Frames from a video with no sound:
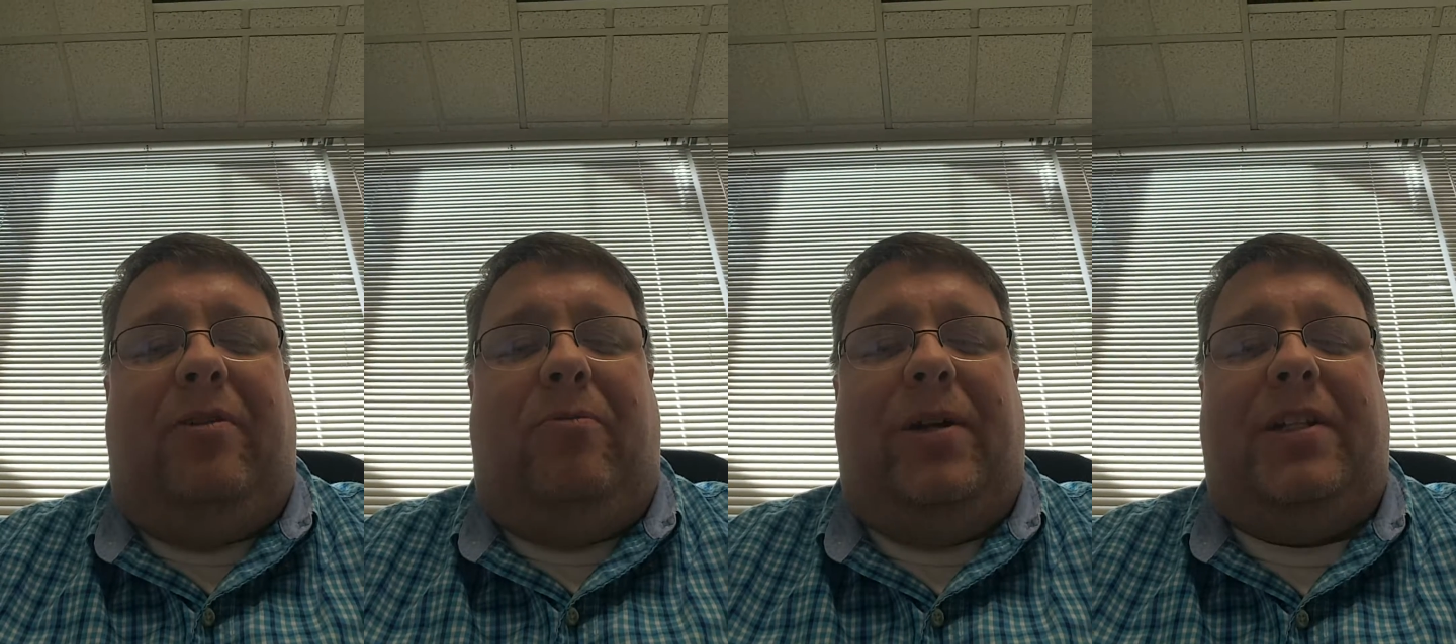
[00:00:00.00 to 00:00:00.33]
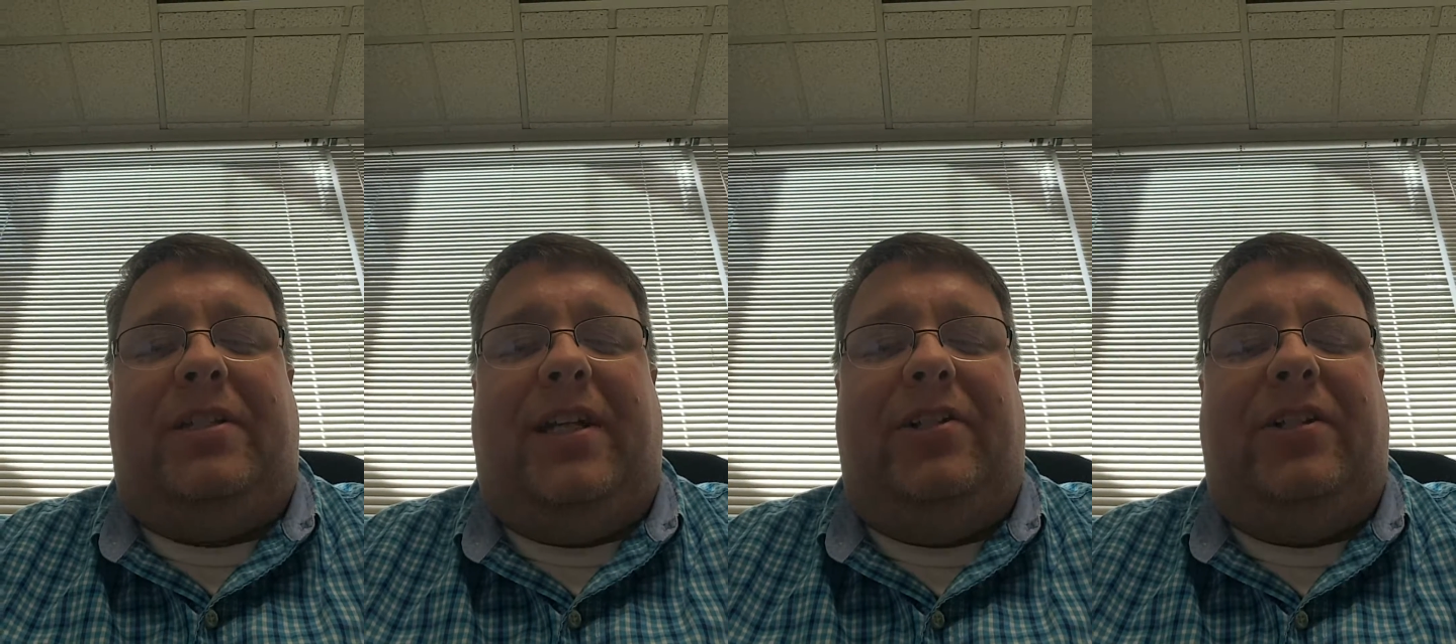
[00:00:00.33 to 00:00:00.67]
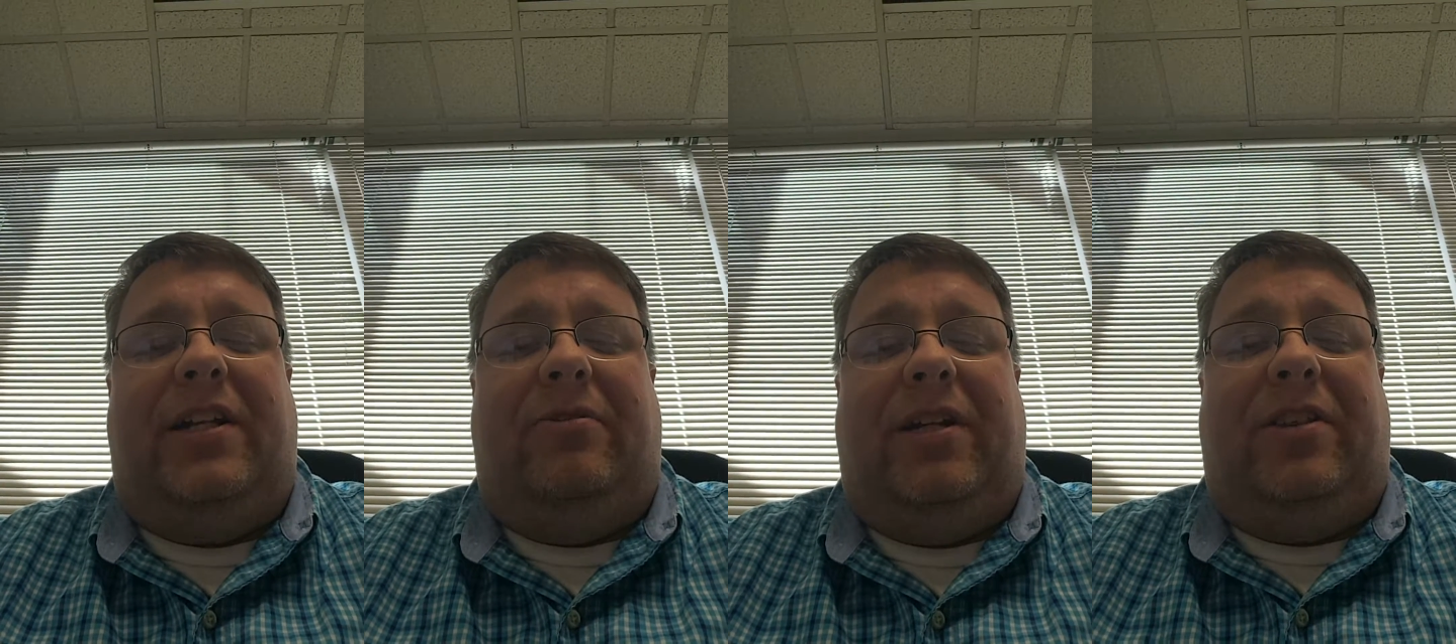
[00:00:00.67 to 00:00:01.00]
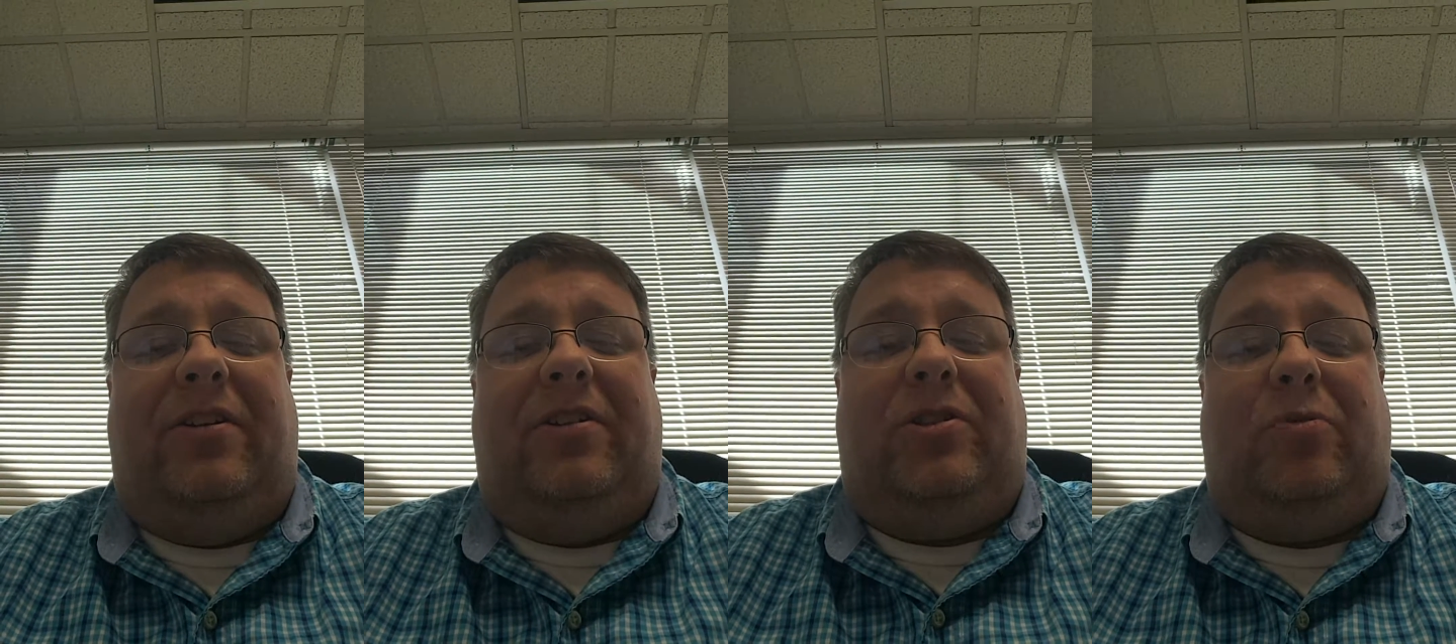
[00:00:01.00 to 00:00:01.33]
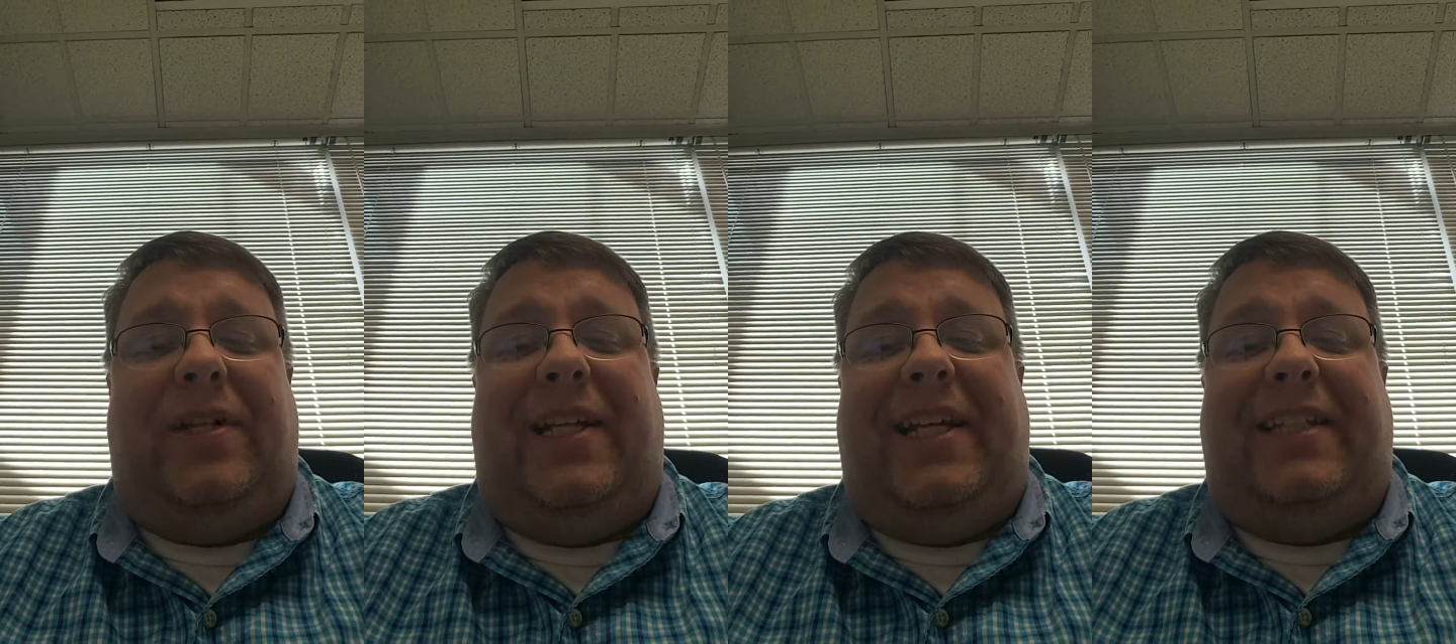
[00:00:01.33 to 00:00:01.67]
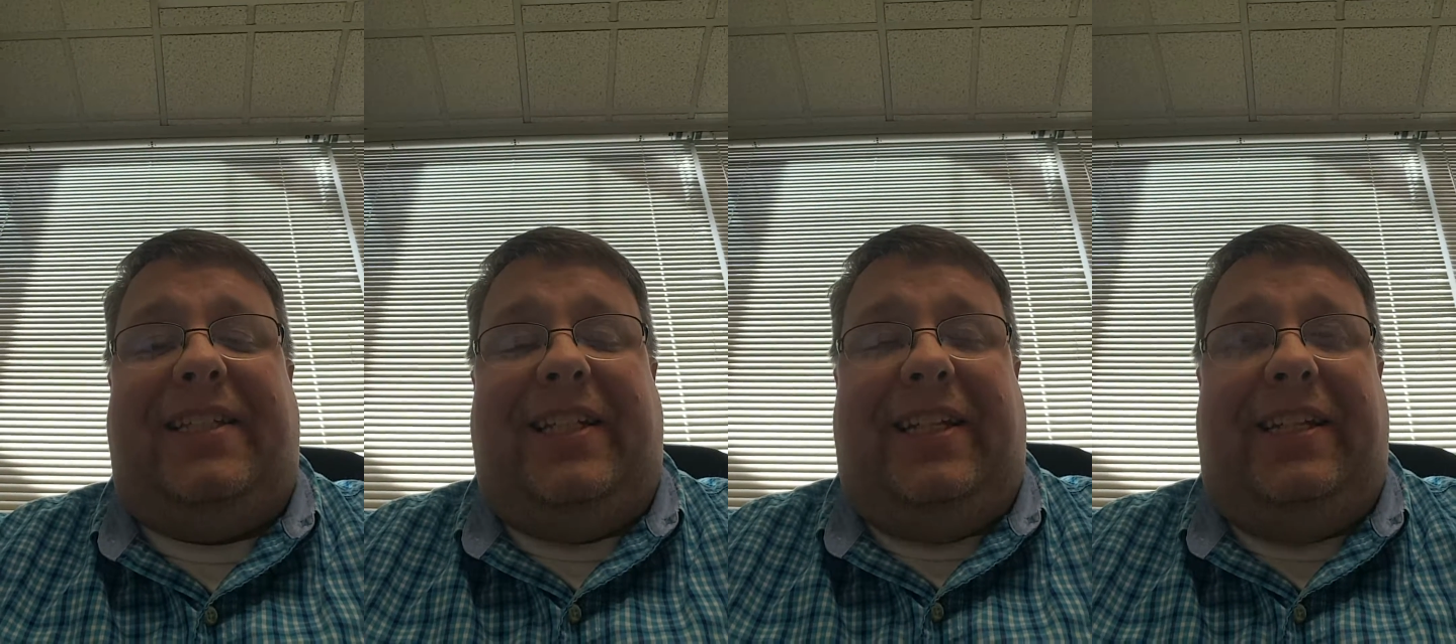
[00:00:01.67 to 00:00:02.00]
Wednesday, January 3rd,
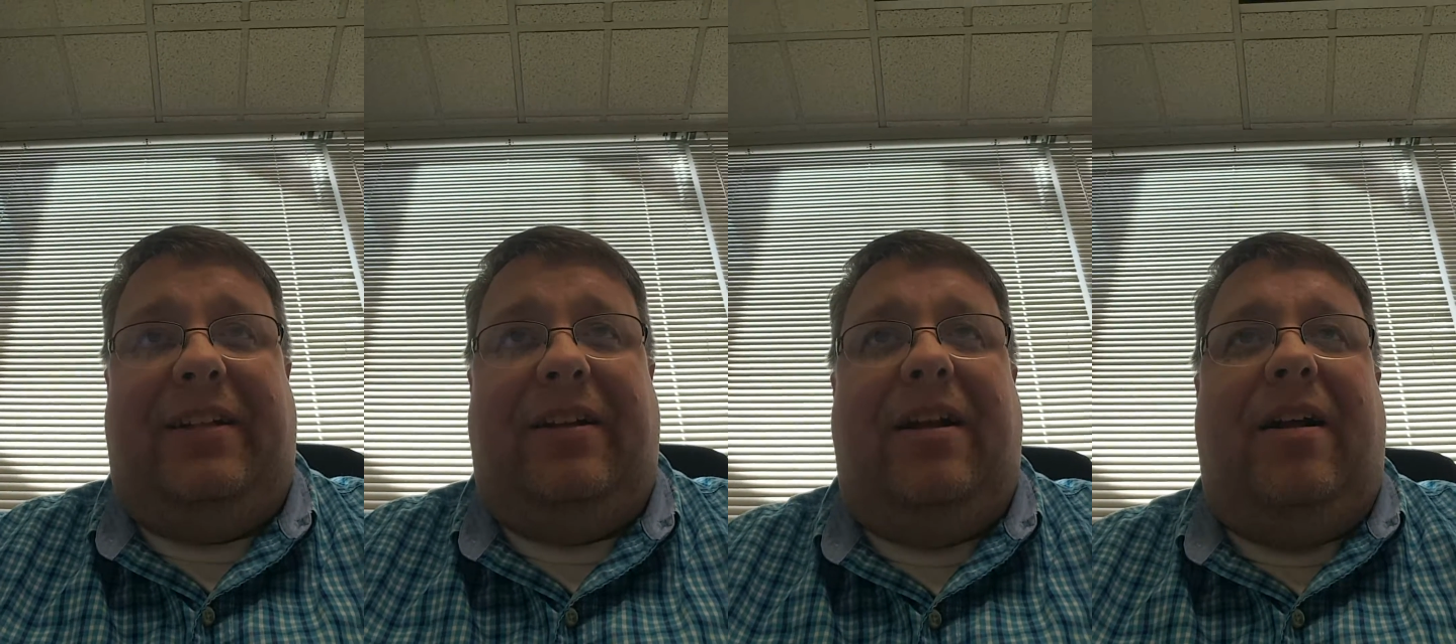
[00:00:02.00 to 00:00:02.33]
2018.